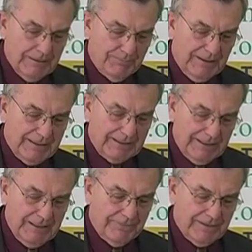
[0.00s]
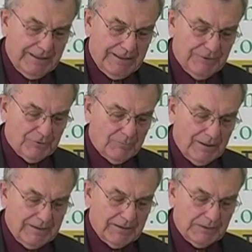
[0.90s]
impact any financial
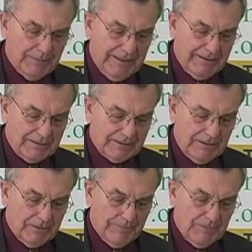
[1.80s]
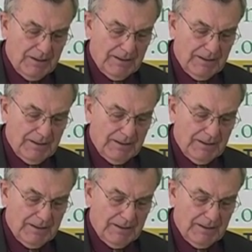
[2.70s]
markets, bank, etc.